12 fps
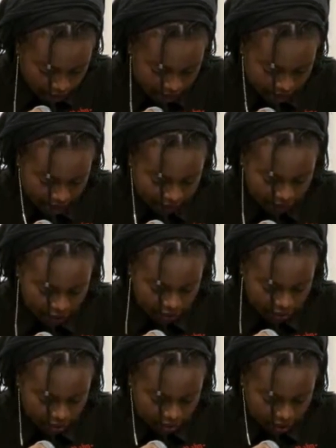And
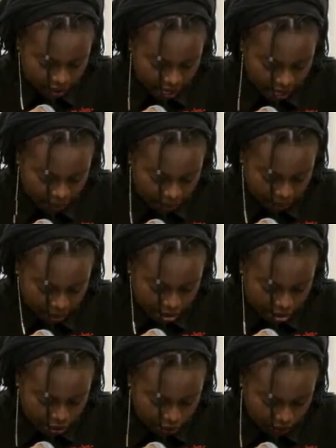having a high
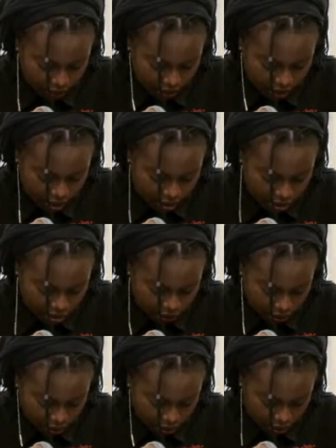priest over the house
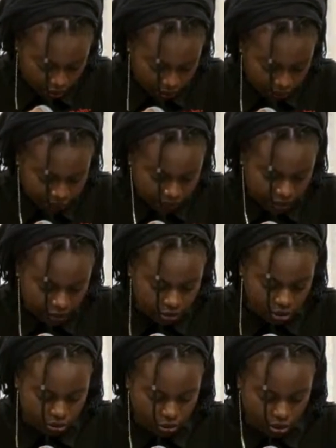of God, let
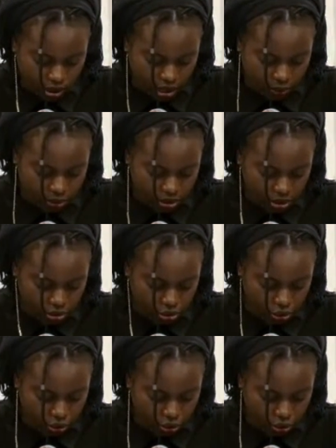us draw near with